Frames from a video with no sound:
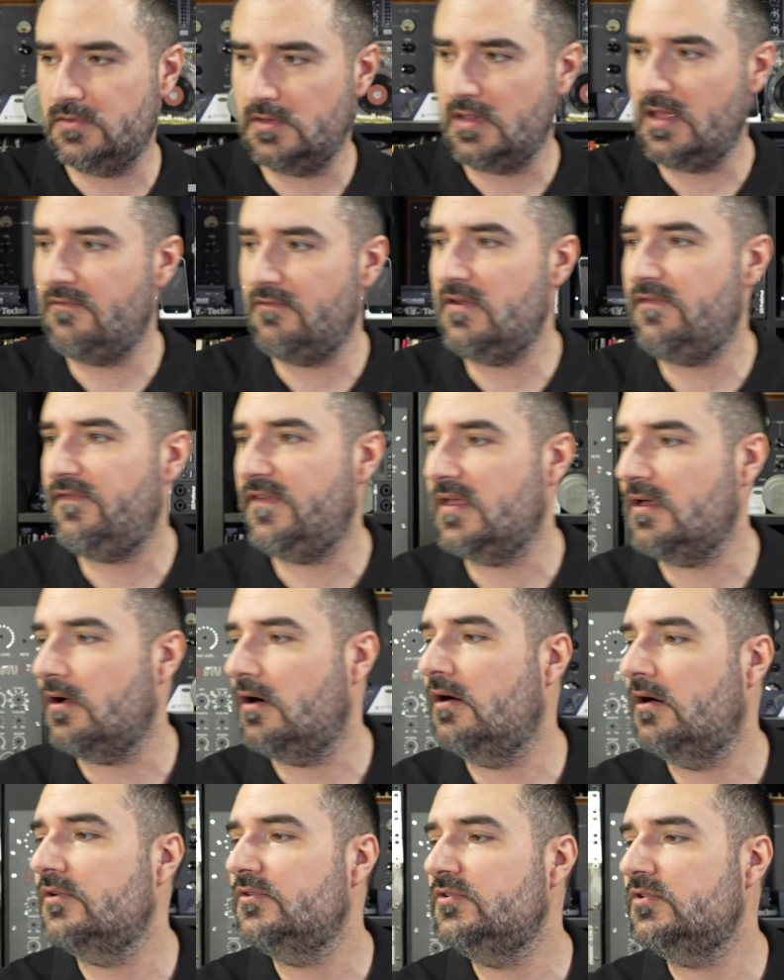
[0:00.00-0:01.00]
everything
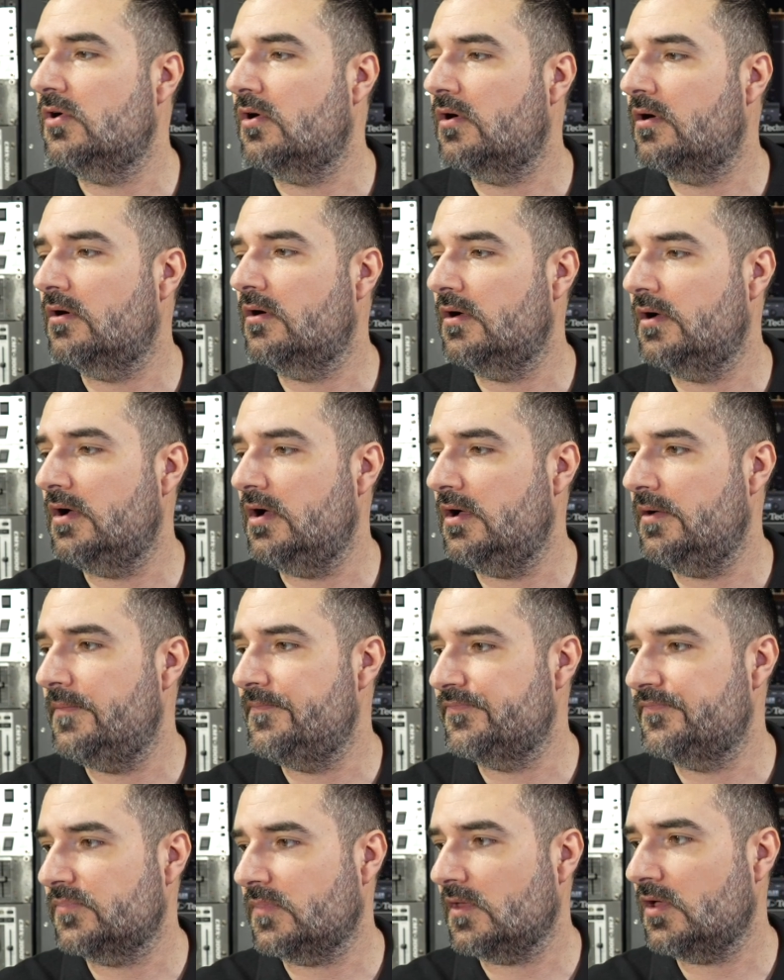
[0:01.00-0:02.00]
on
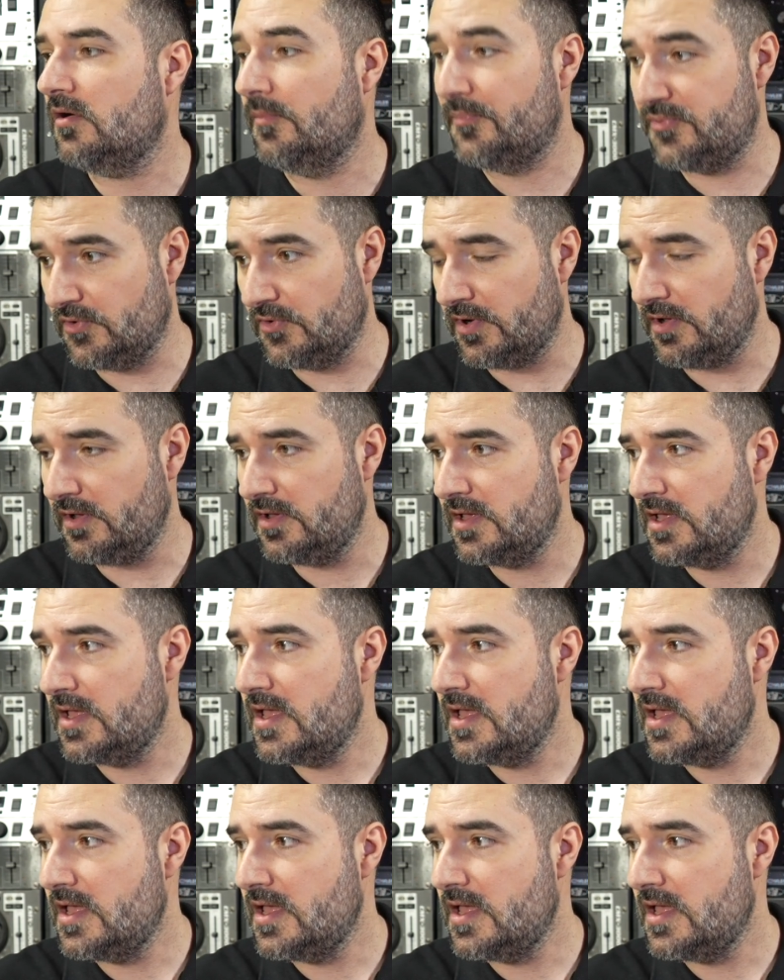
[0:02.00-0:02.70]
your computer.